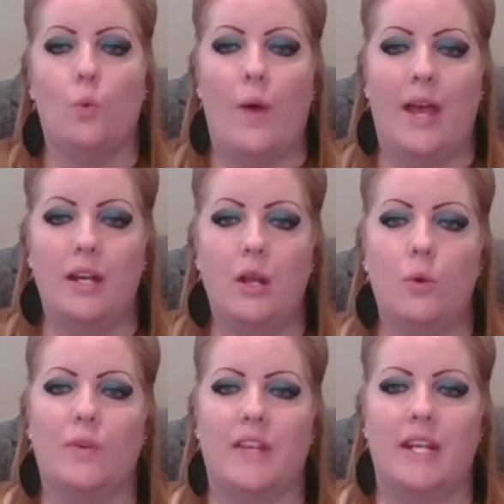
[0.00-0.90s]

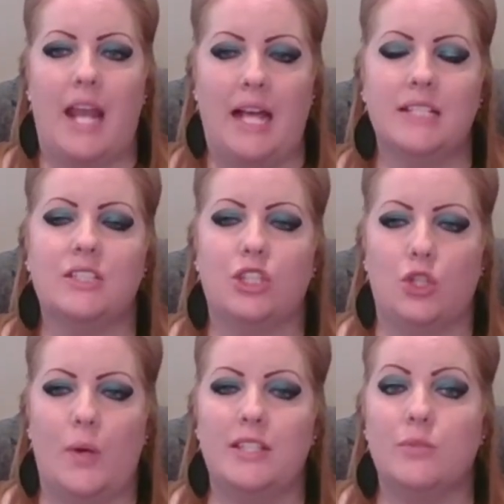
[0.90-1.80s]
When will the next
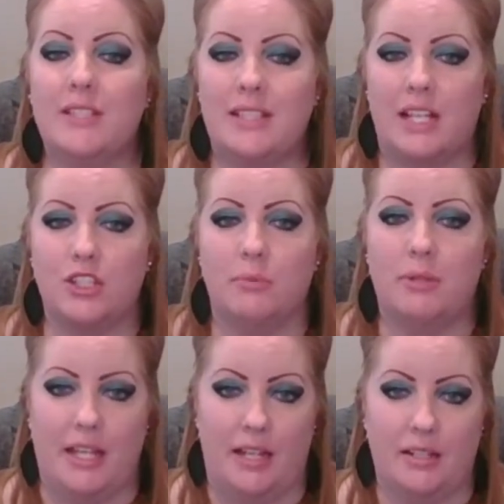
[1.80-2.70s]
US recession
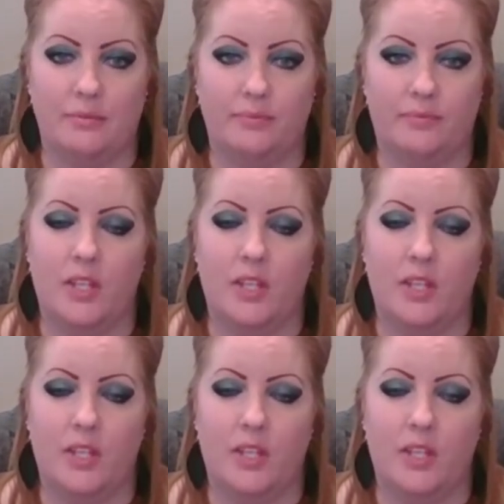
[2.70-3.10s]
begin?